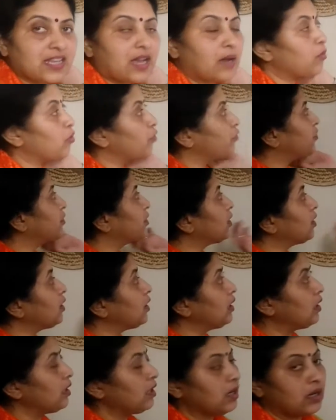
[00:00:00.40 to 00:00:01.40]
some of
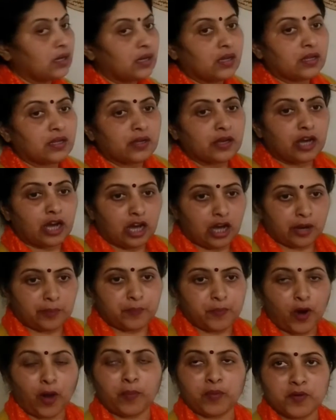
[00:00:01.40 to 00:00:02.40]

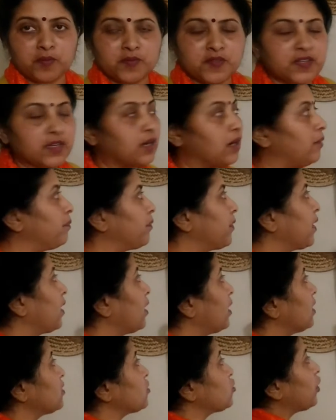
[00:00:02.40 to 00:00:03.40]
the problems here.
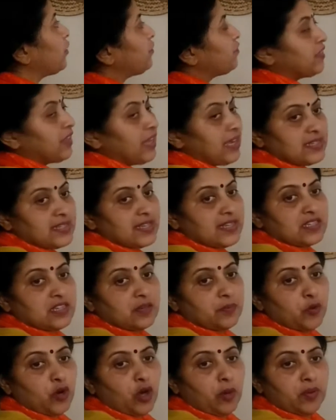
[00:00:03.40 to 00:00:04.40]
So if this
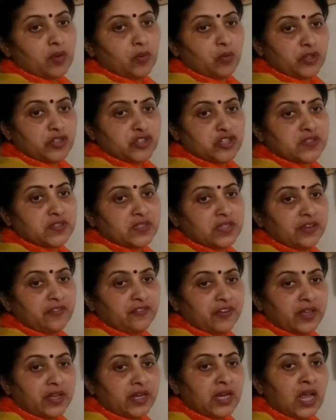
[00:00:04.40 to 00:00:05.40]
is a problem which is
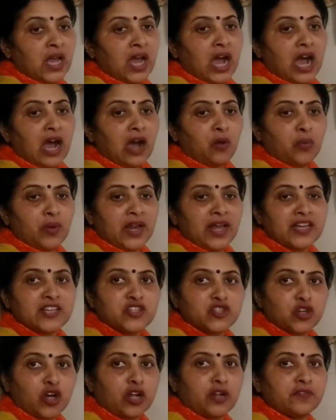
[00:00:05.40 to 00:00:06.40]
given, how will
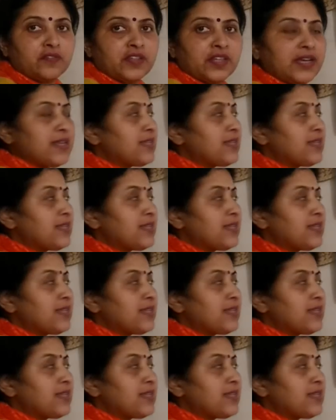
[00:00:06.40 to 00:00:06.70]
I solve